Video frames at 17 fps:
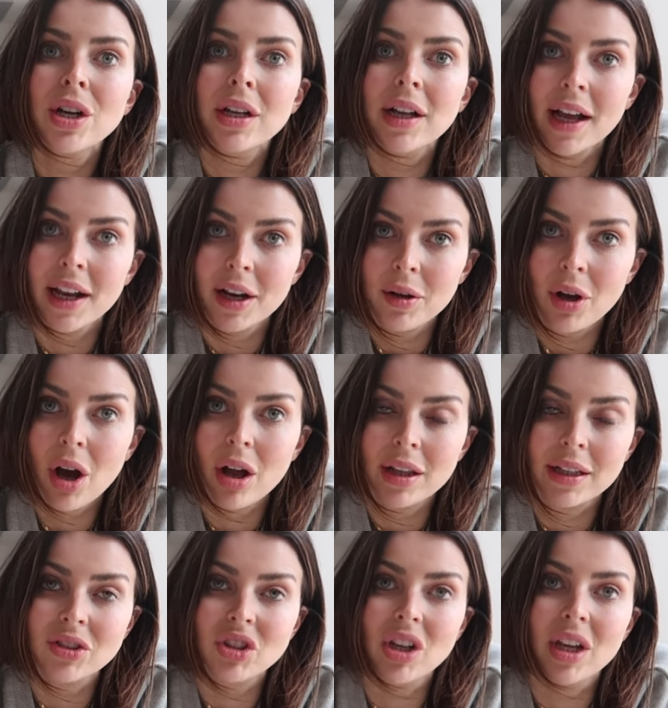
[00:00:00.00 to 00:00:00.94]

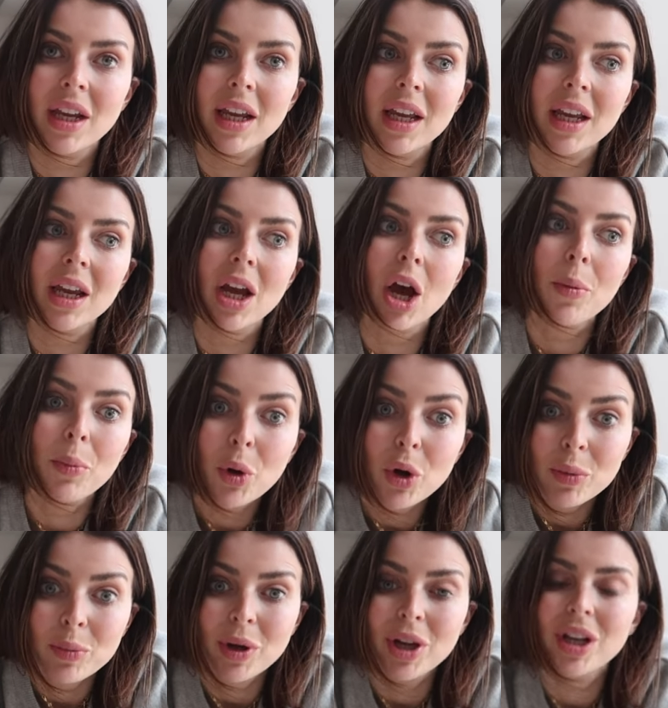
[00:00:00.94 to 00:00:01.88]
gynecology
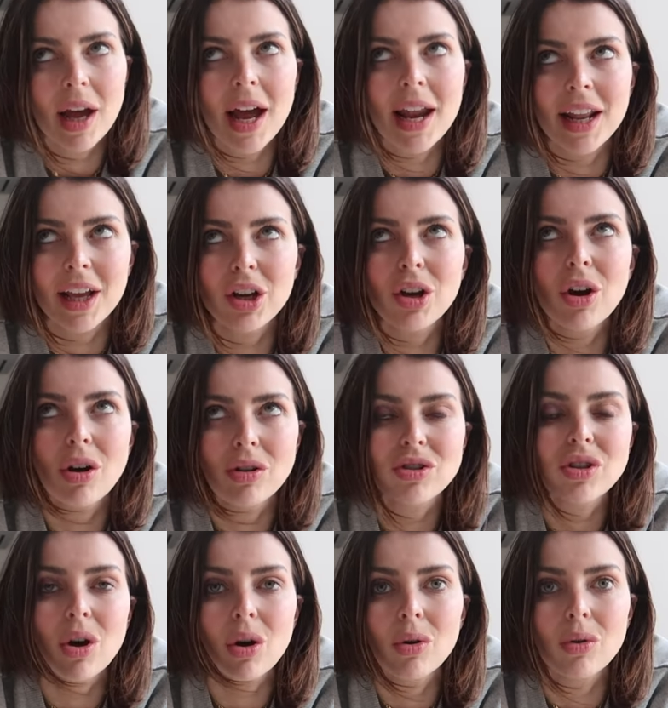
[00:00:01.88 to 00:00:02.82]
appointment and I
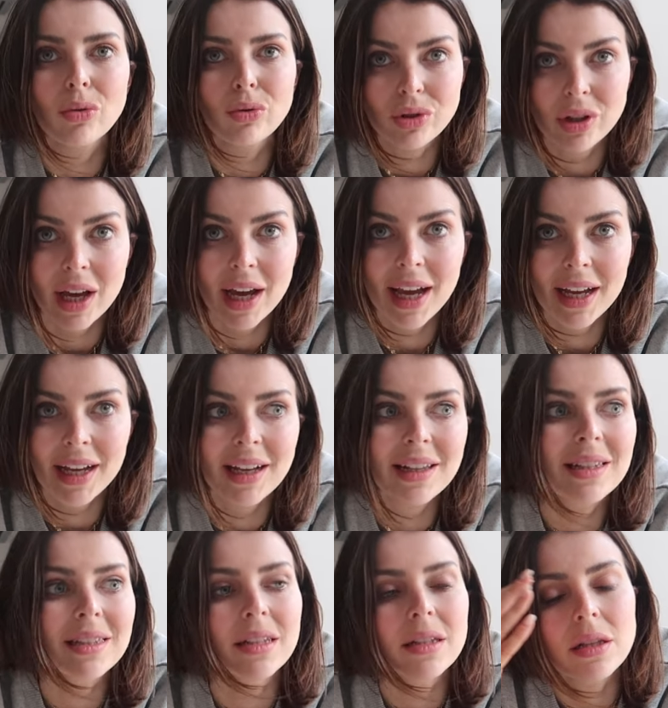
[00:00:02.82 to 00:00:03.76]
got told I had
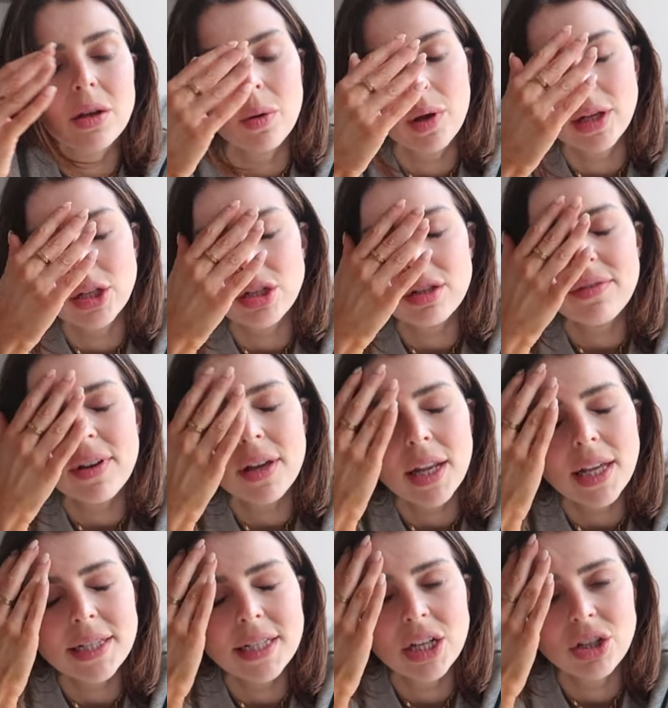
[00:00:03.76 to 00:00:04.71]
cancer. So it just felt
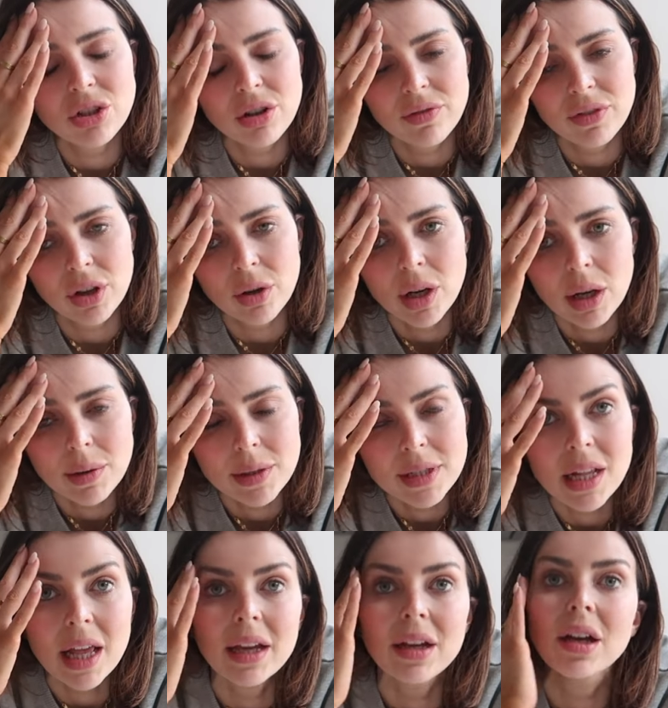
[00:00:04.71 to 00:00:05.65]
like deja vu and I
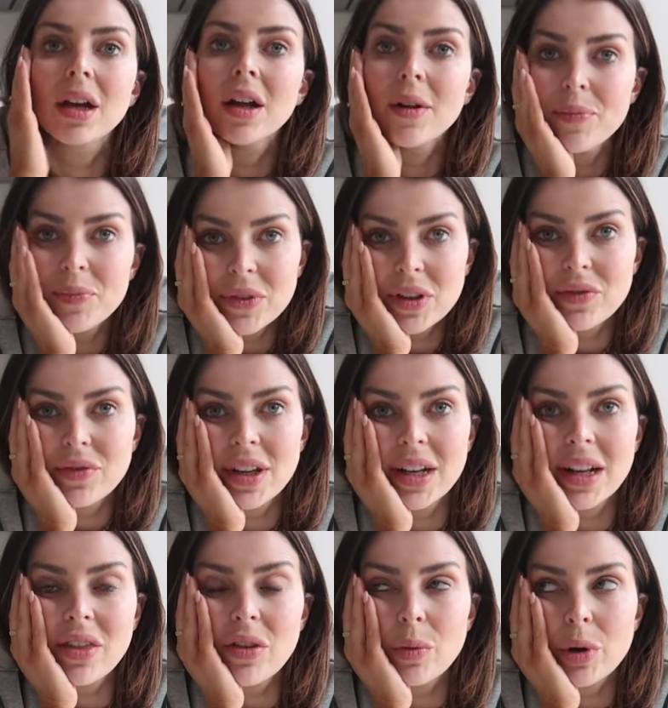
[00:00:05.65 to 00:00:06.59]
was like
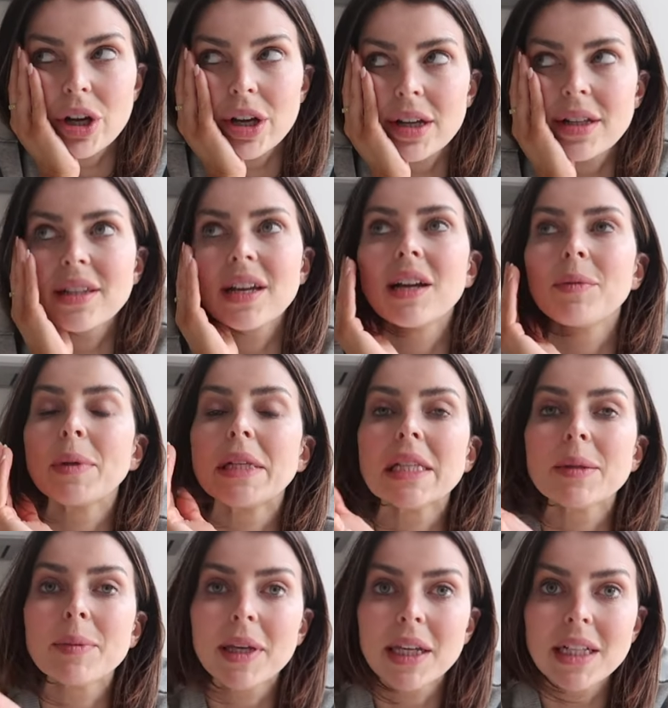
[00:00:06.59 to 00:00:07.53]
feeling the worst. I'd been
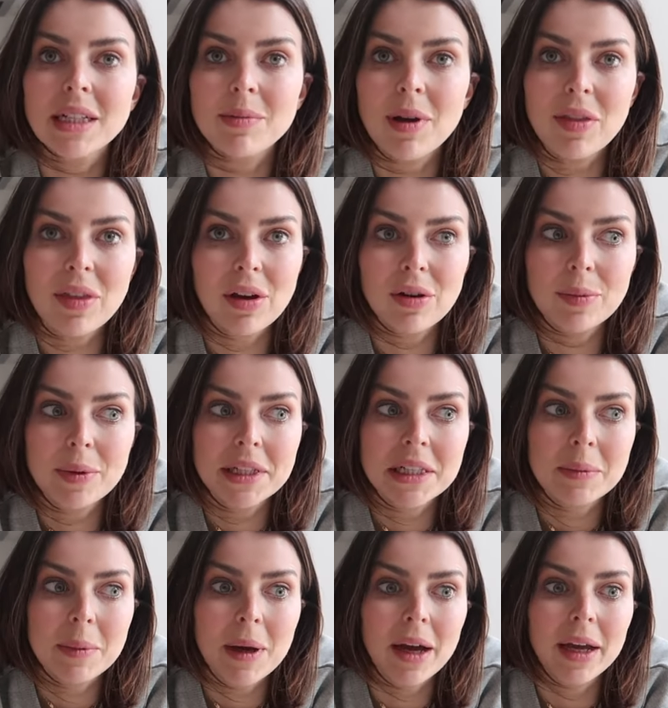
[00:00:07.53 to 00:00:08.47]
speaking to my
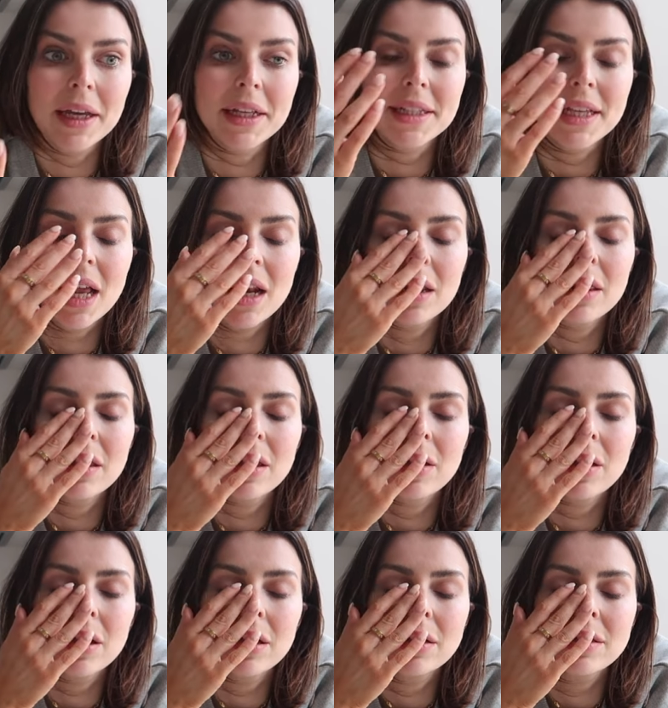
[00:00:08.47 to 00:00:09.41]
therapist about it, telling
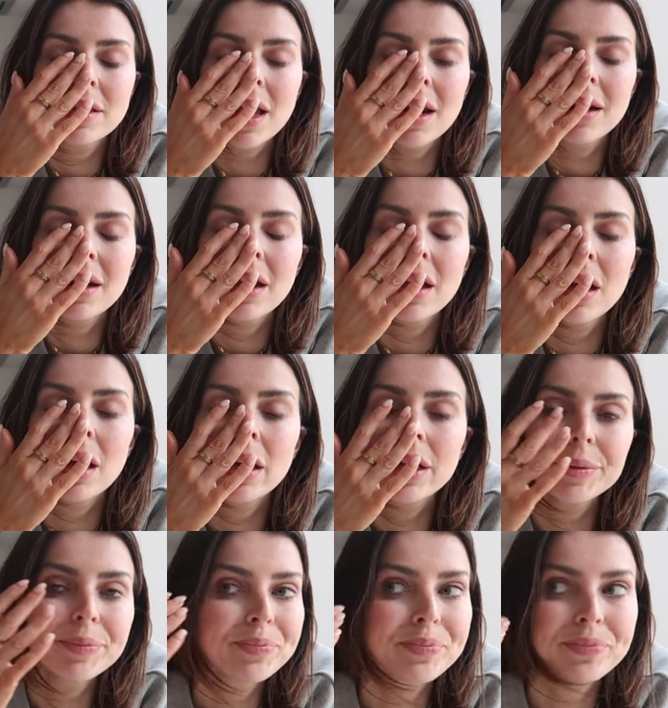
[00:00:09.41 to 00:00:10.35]

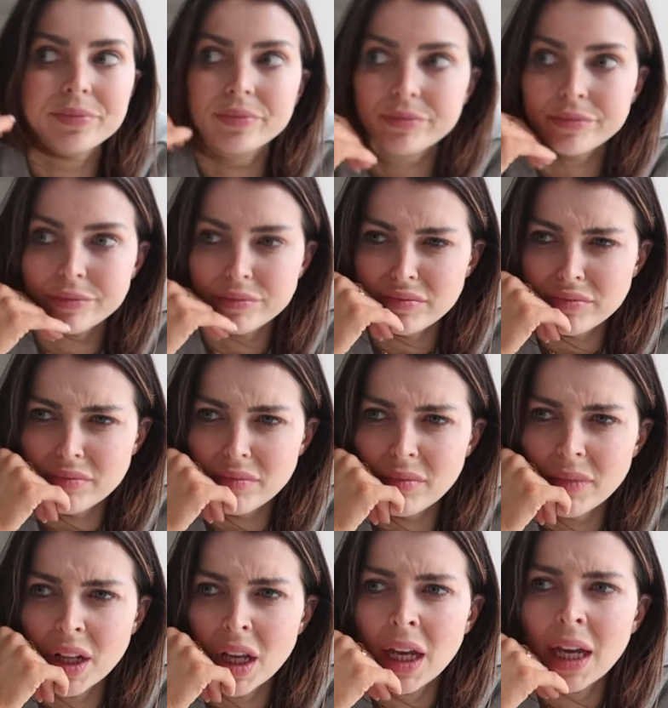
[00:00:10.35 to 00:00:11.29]
her
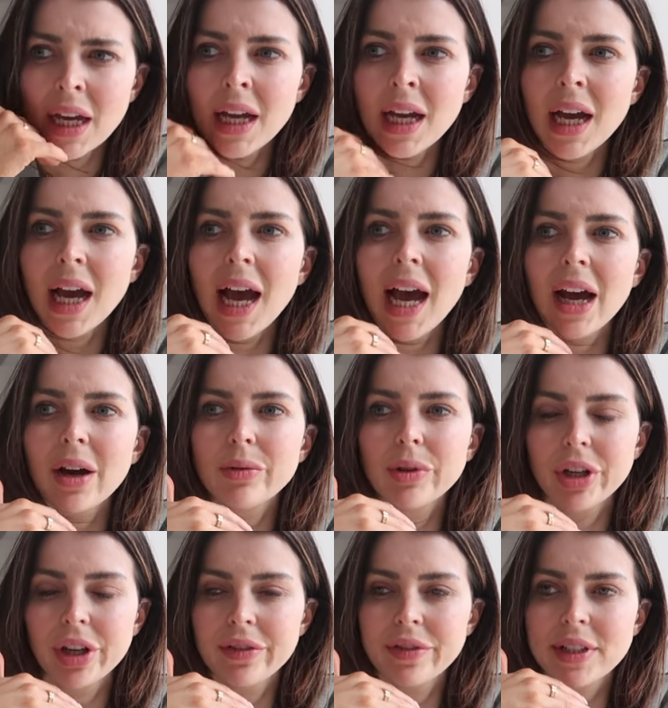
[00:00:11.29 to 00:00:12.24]
how
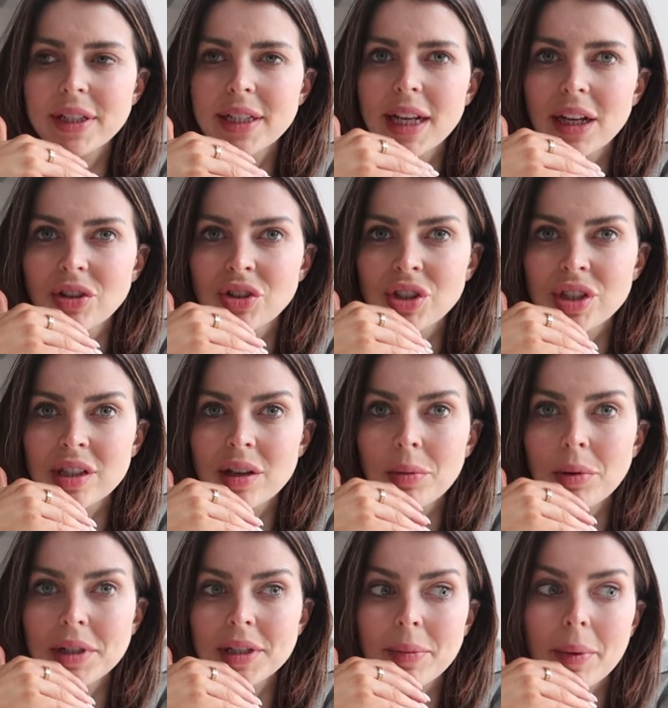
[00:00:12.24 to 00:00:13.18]
nervous and anxious I
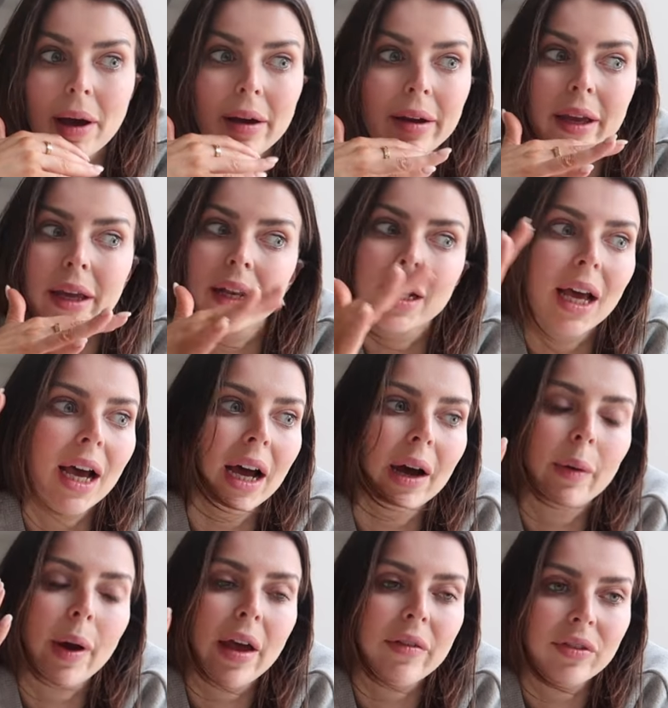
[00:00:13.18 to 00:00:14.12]
was about it and
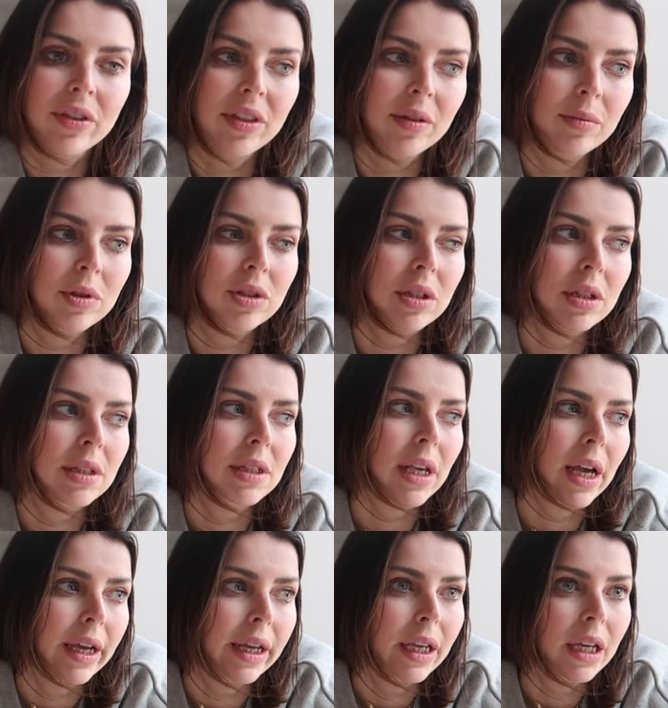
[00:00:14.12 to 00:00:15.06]
how everything was just
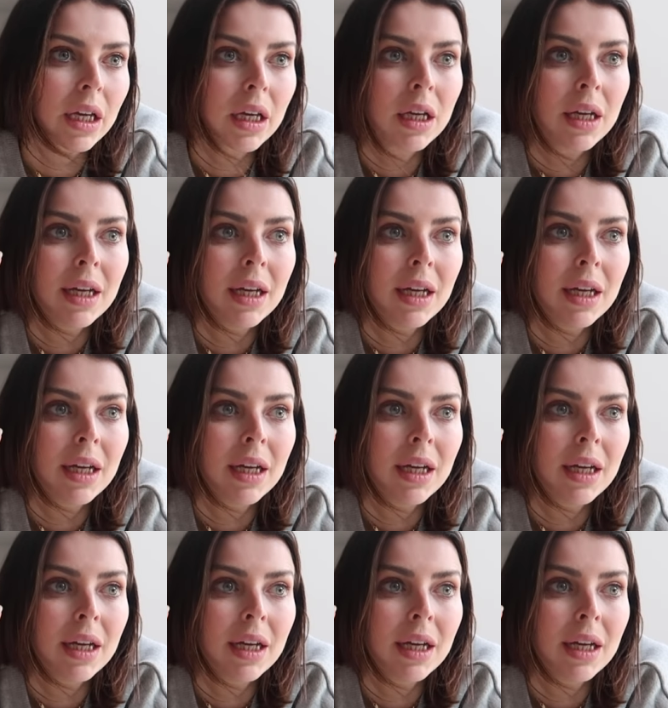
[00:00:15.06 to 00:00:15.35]
like,